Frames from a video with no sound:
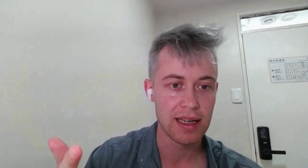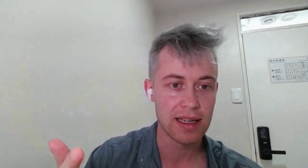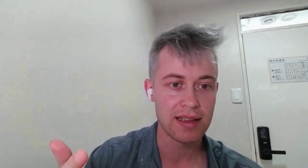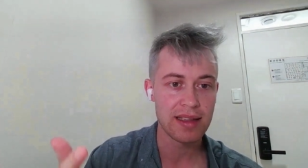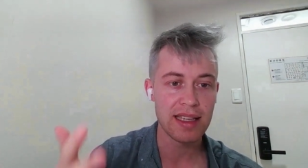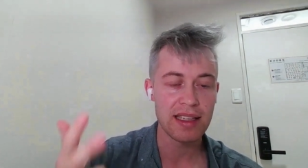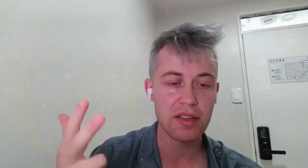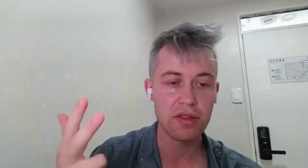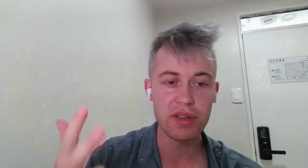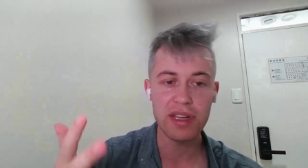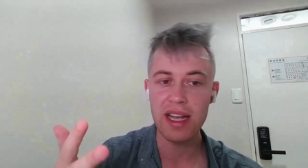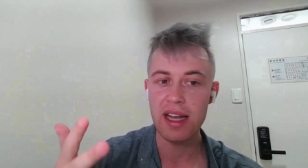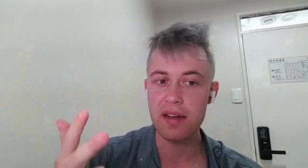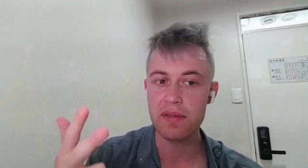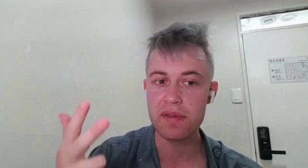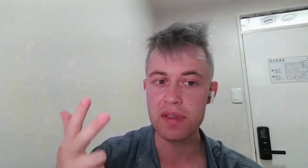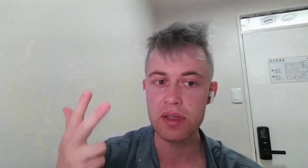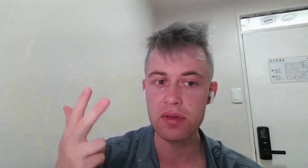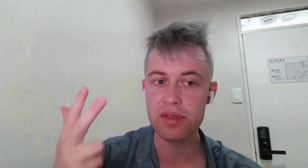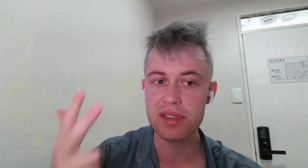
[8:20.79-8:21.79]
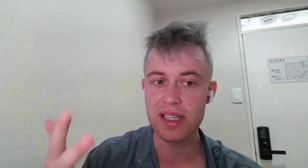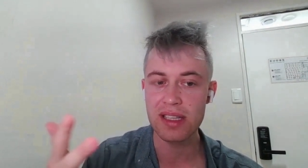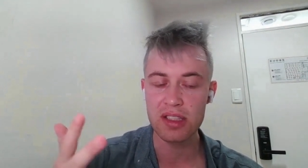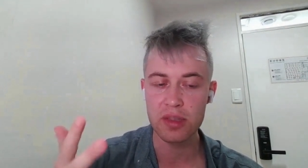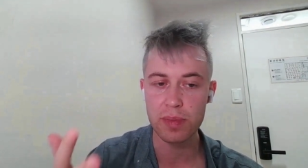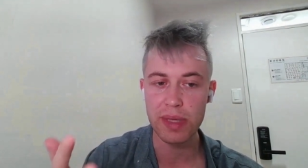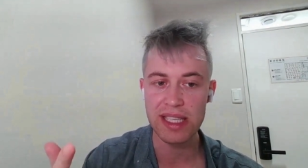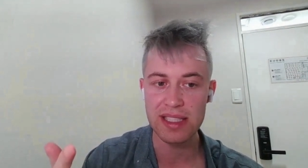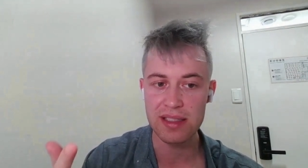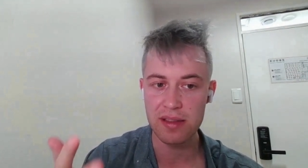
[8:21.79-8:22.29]
They don't have
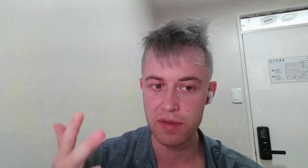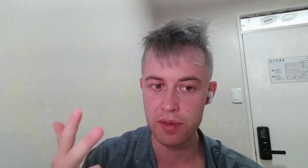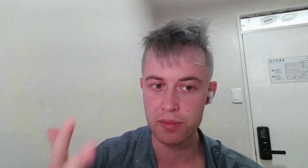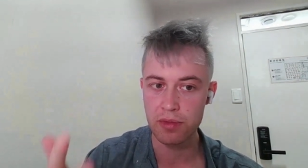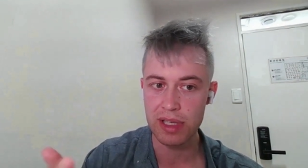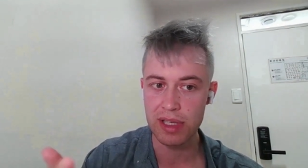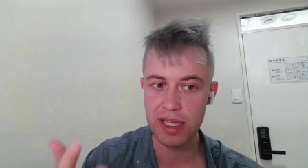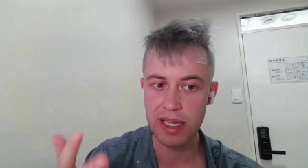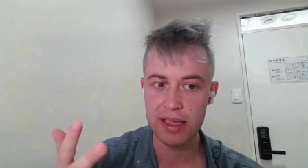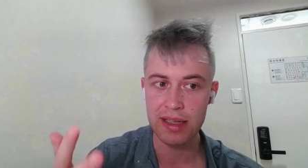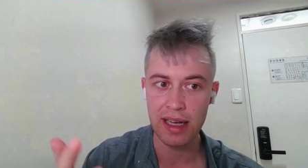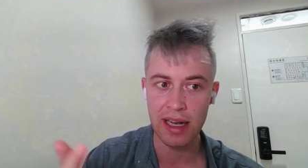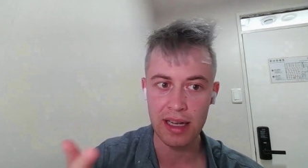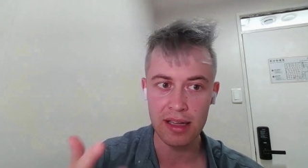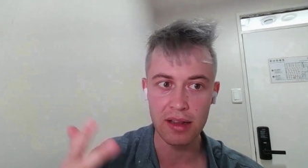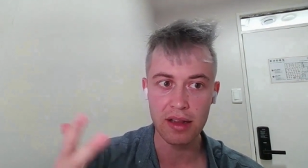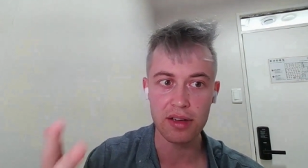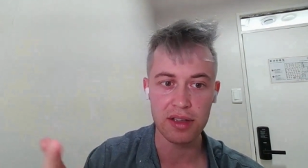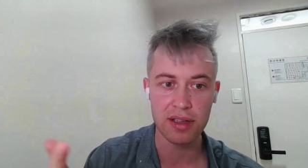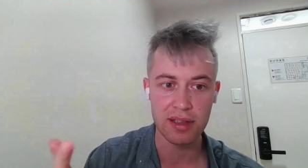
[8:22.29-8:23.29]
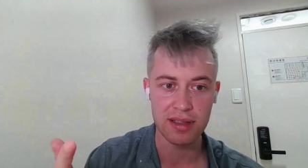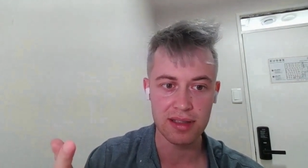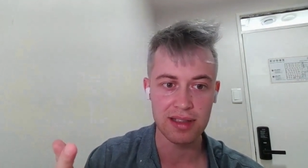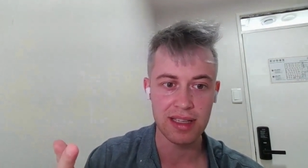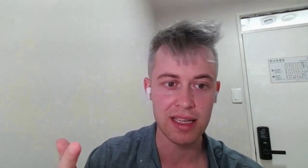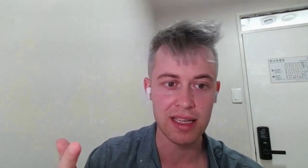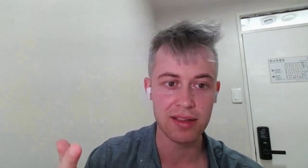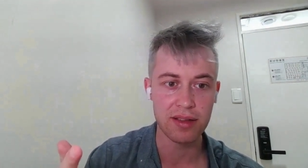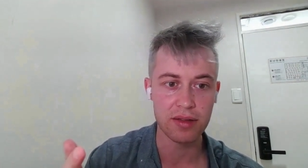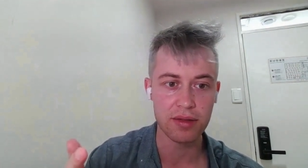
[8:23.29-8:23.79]
usage-based from what I looked
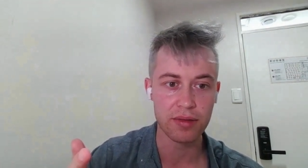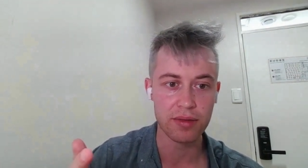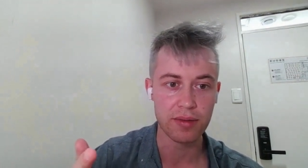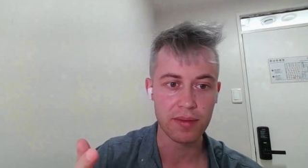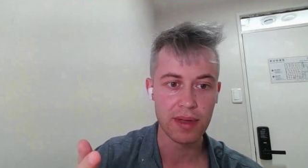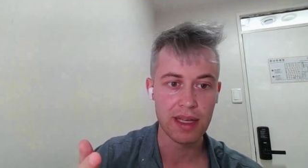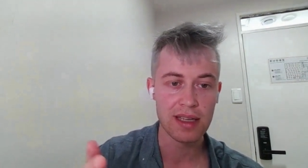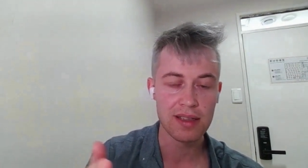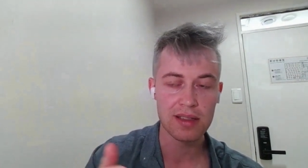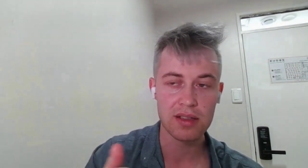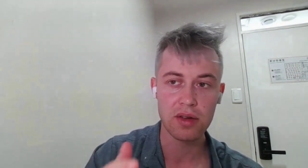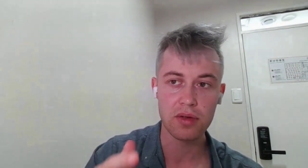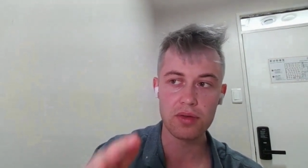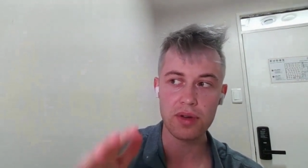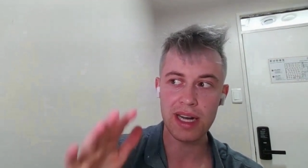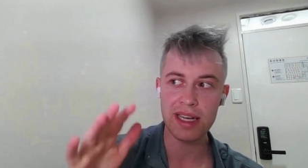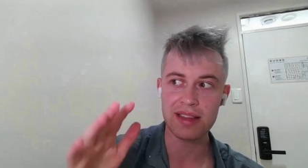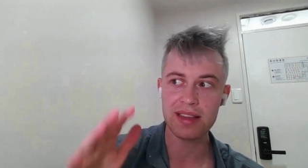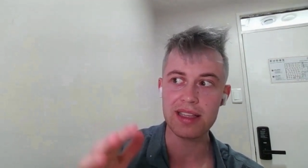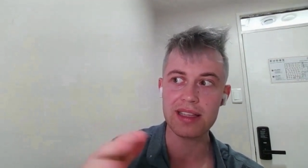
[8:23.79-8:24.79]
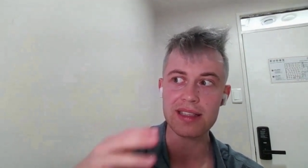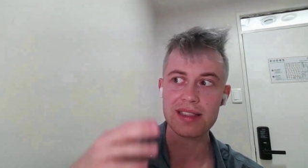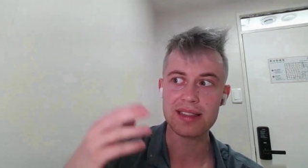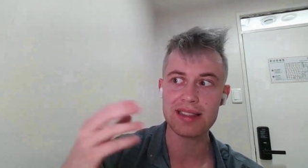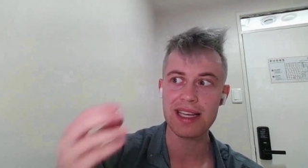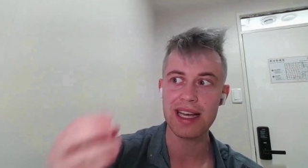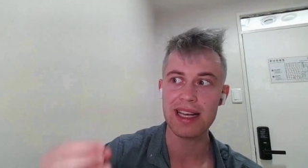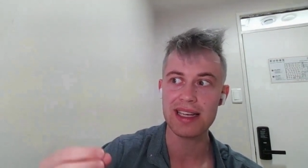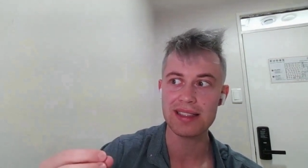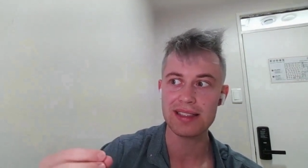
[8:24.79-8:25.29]
into. So I think
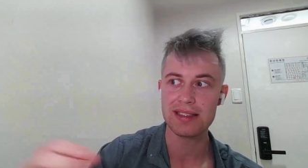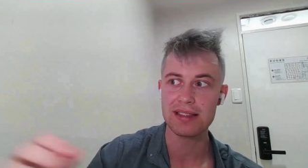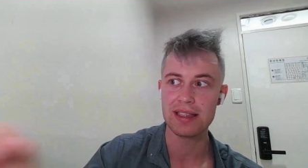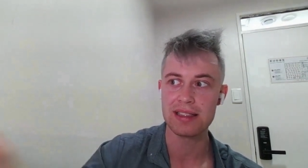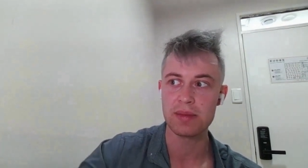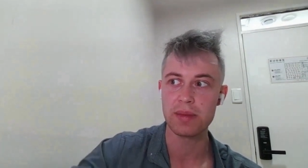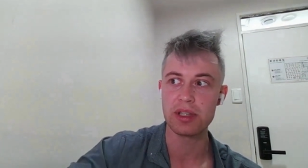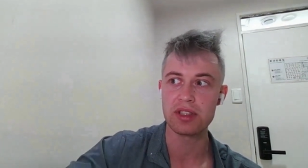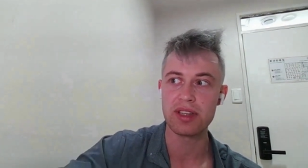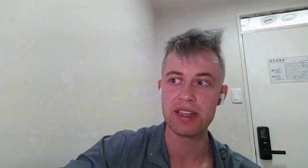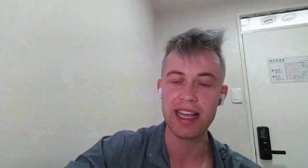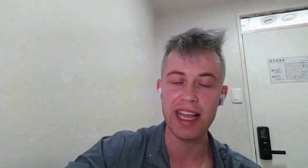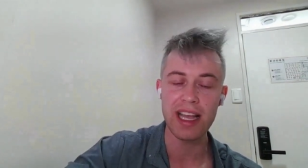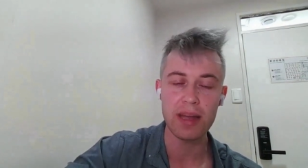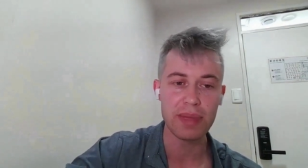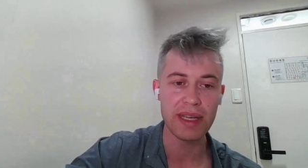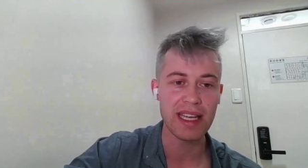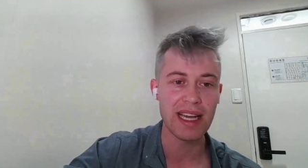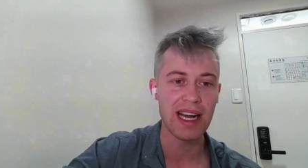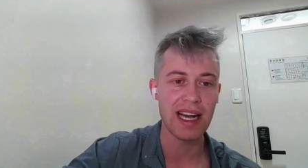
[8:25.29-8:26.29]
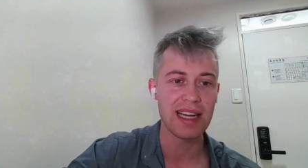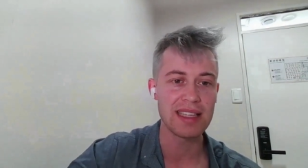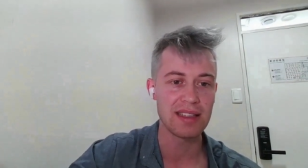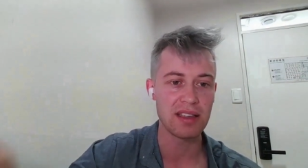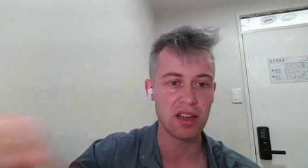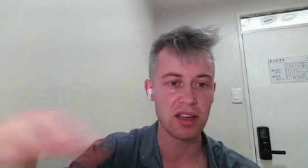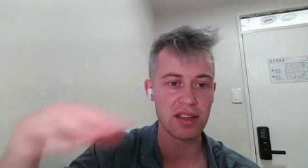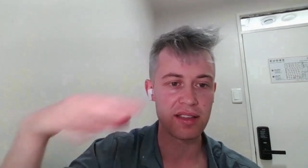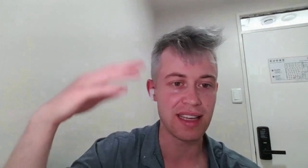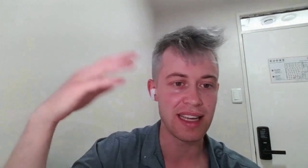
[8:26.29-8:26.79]
SaaS, especially APIs
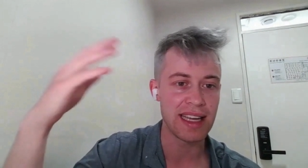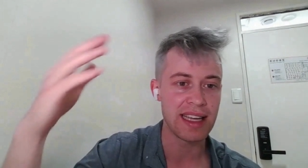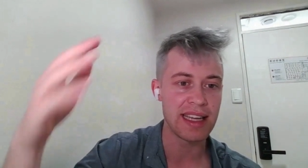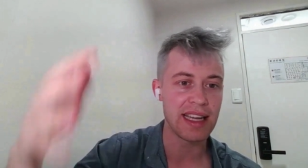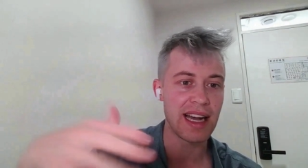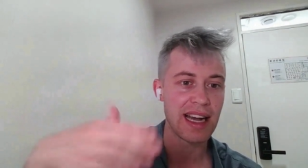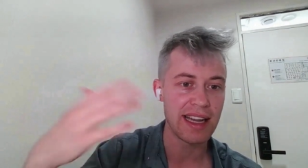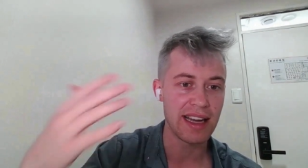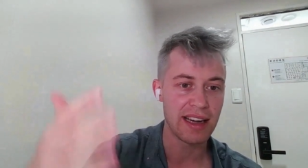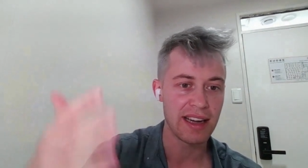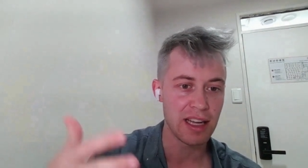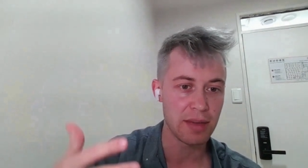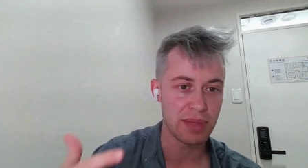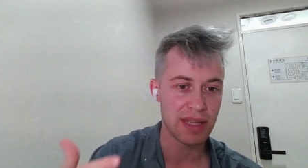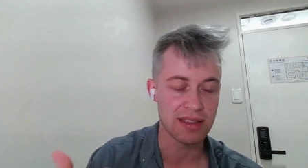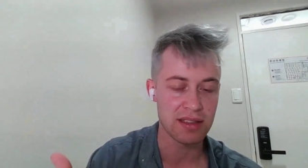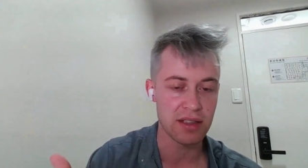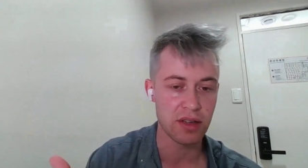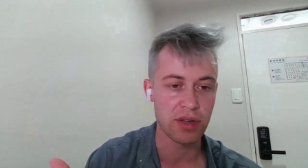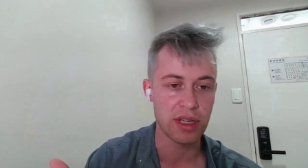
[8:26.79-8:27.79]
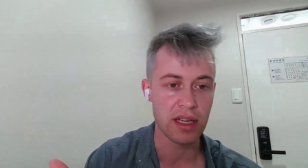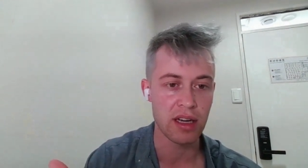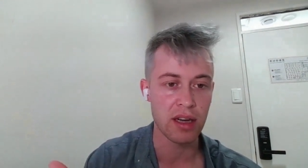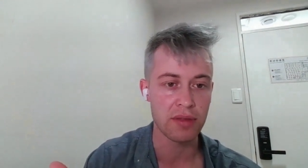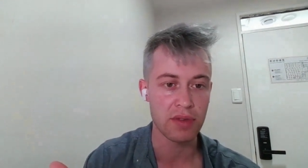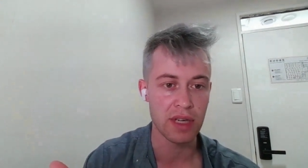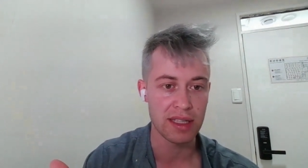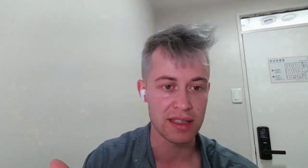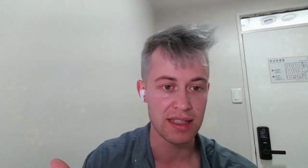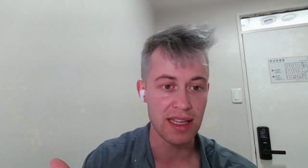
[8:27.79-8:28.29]
and all the AI hype that's going on
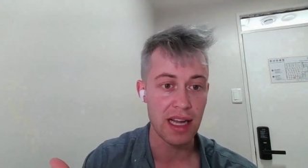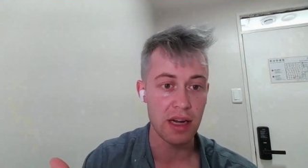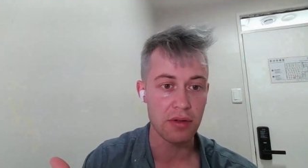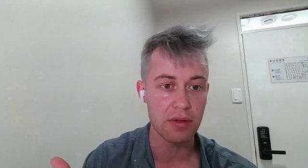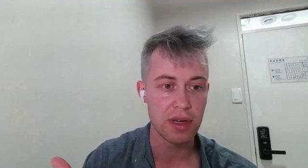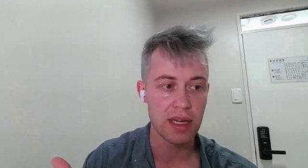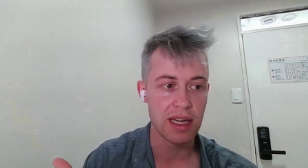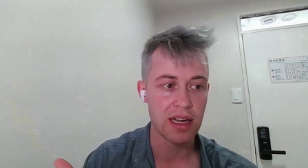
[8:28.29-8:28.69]
right now,